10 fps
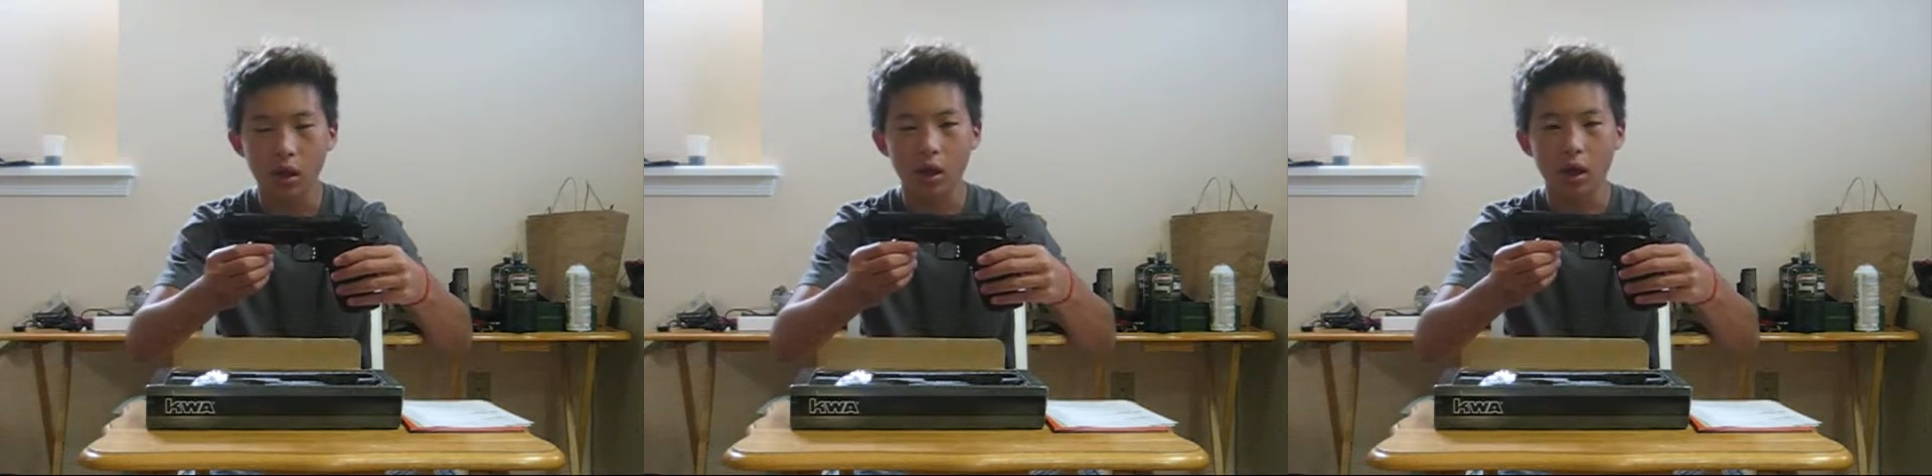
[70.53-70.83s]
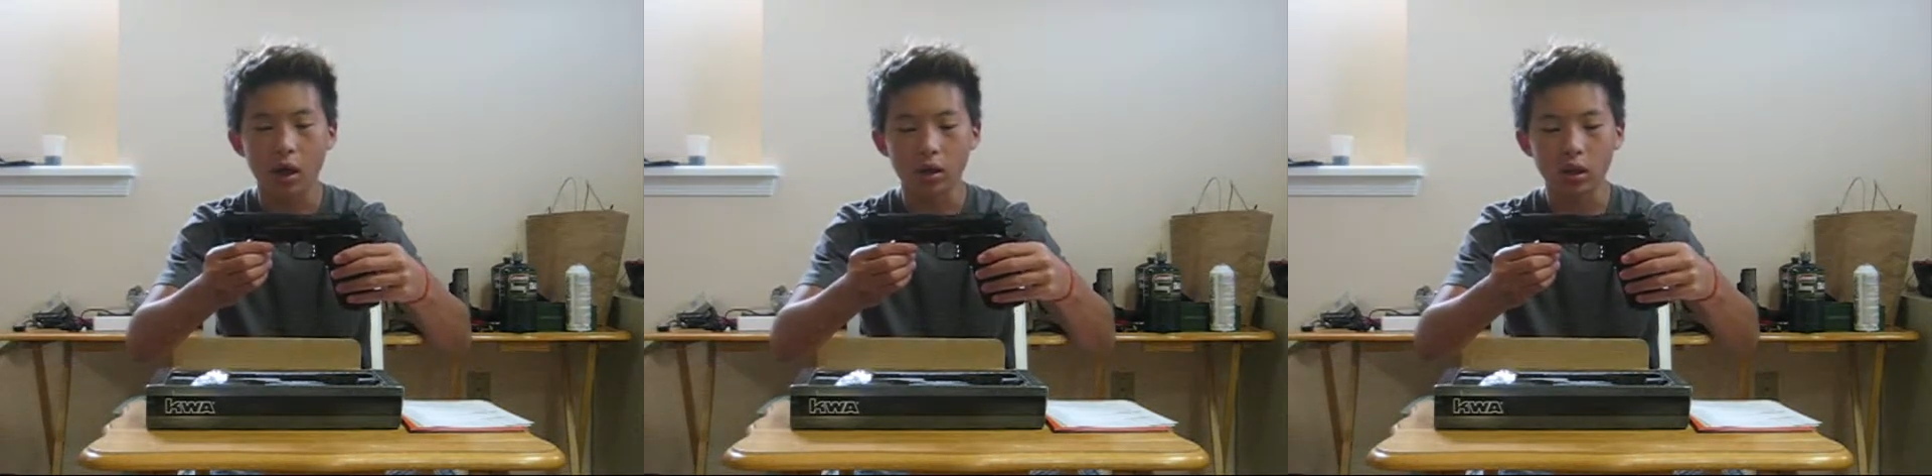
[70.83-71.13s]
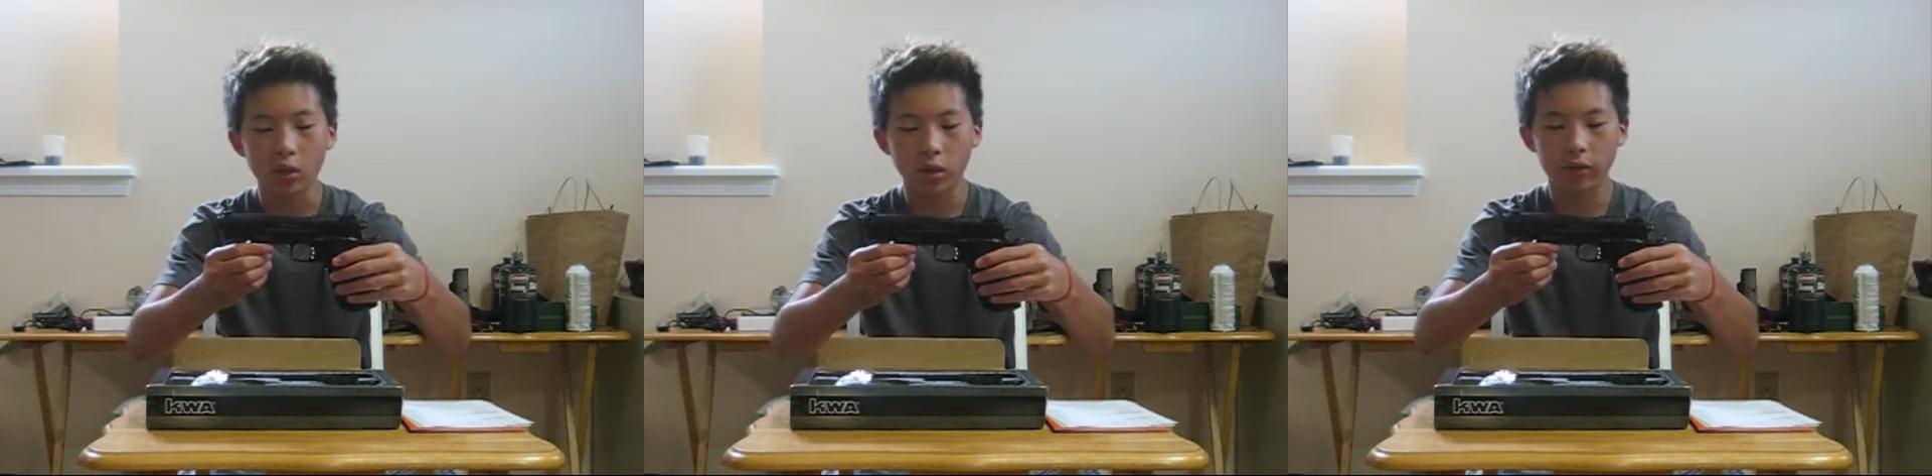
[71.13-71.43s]

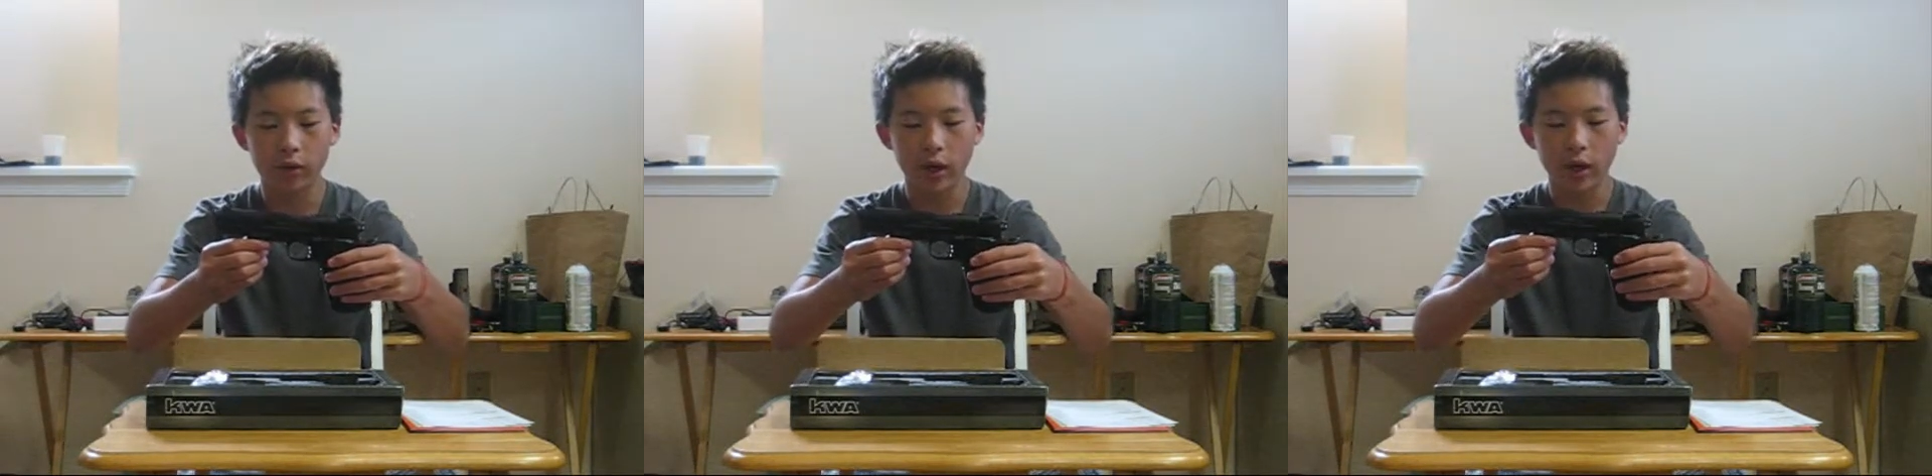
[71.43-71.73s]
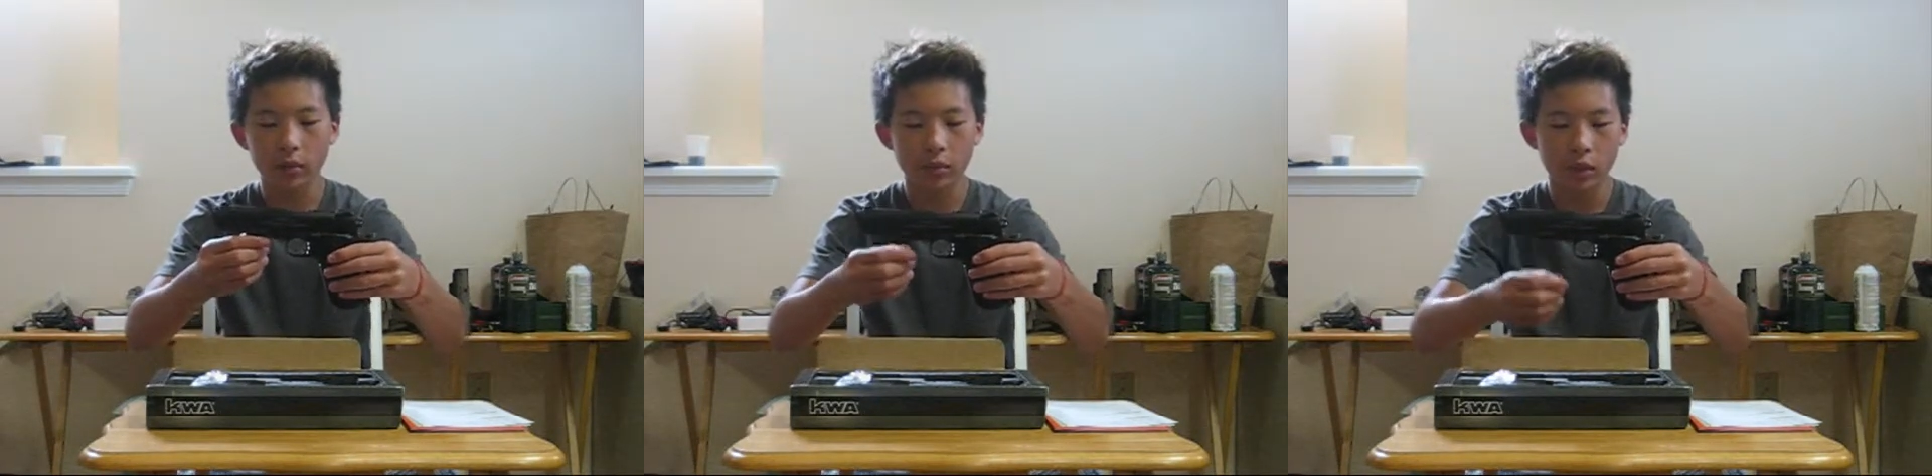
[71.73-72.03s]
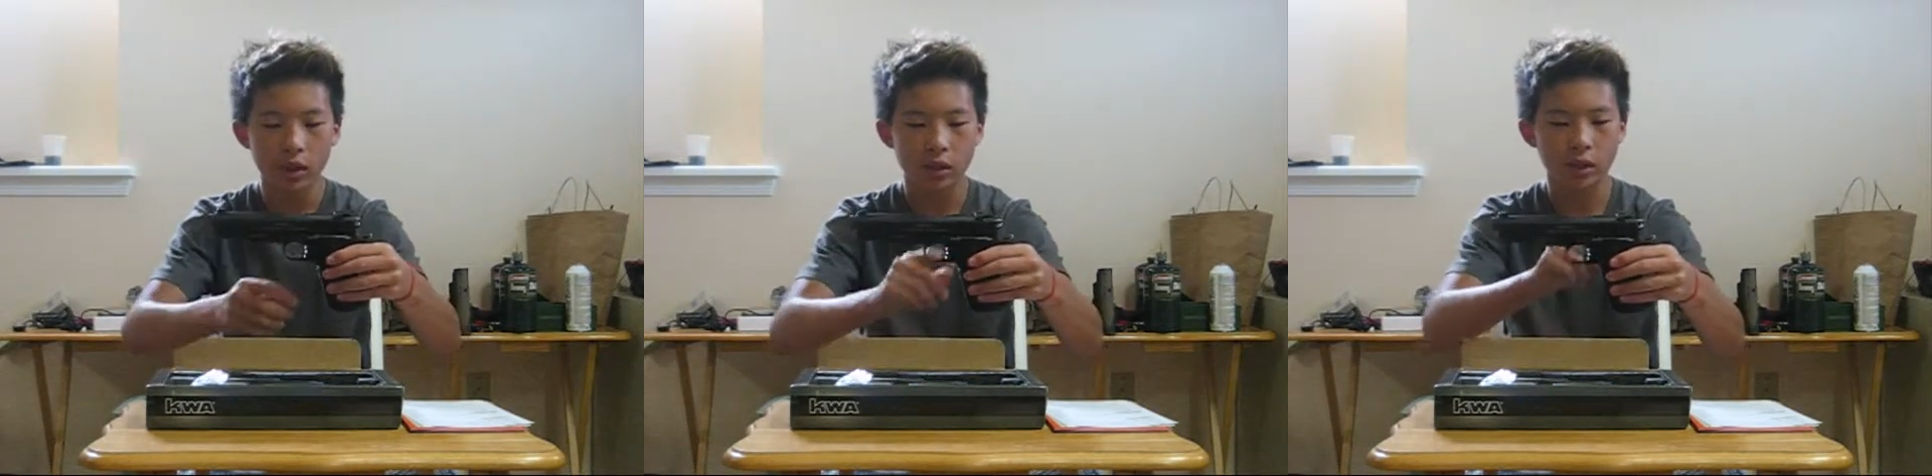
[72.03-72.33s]
lower
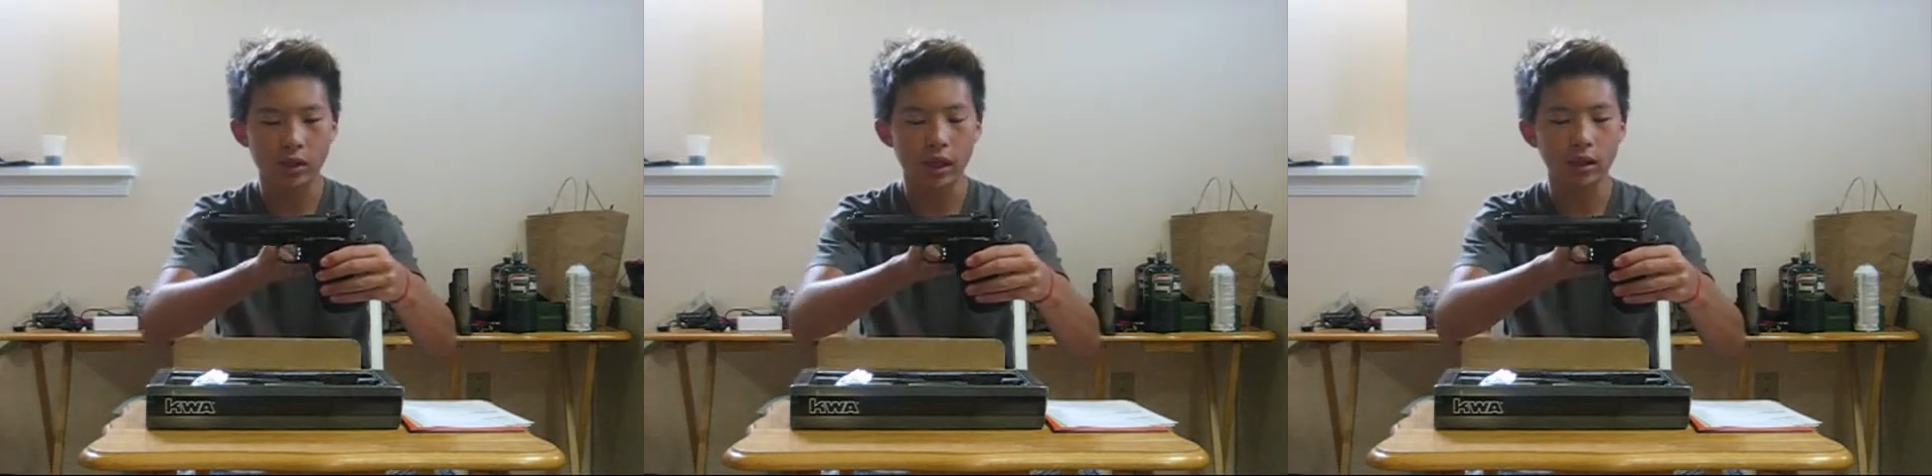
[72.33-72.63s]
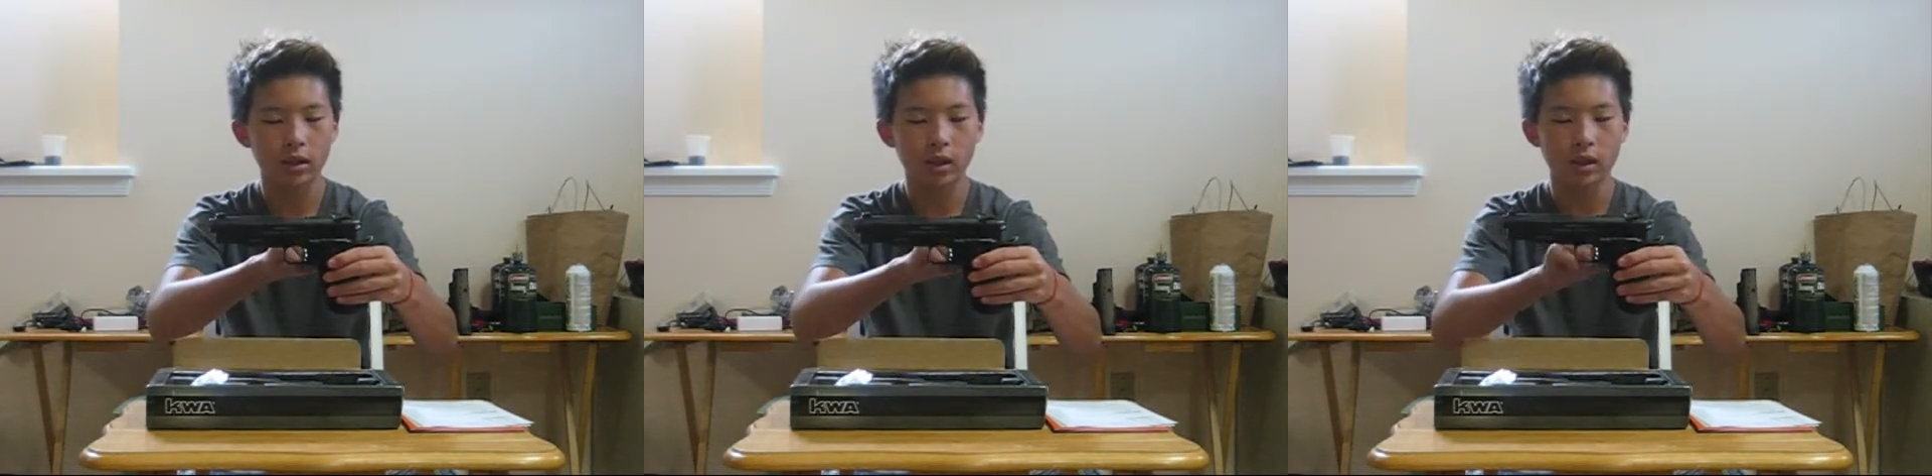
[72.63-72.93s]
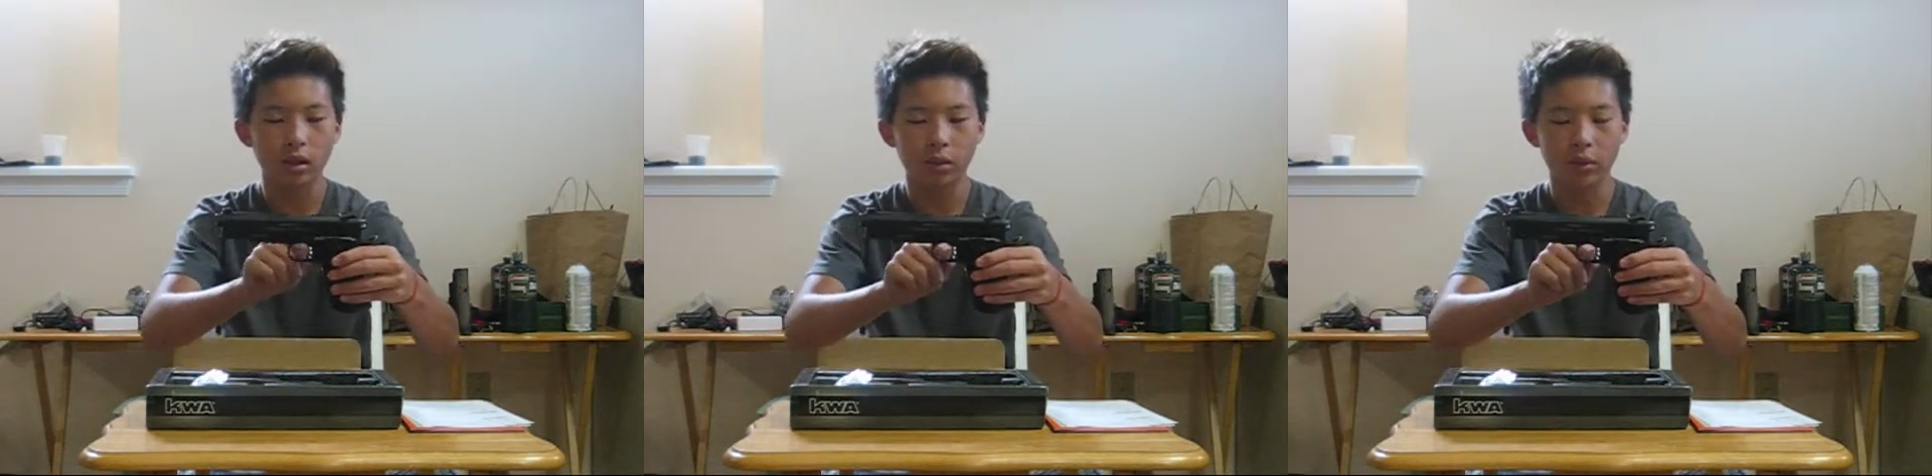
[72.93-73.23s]
frame,
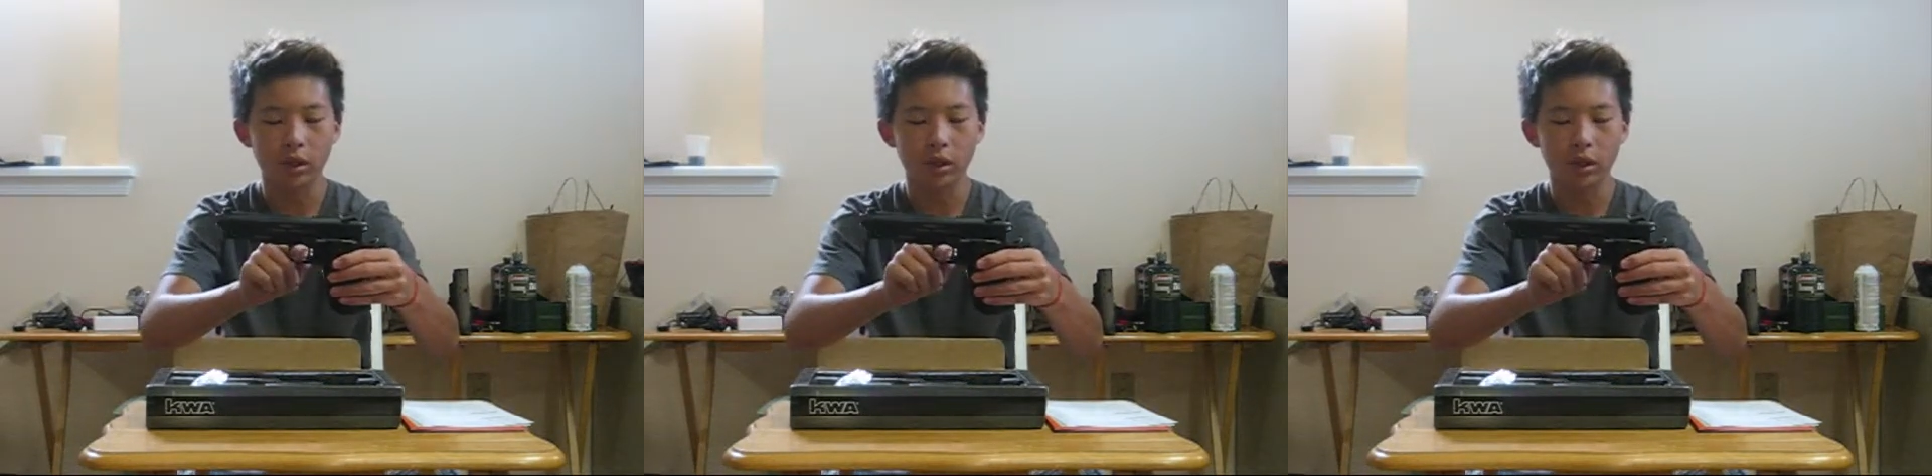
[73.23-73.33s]
skeleton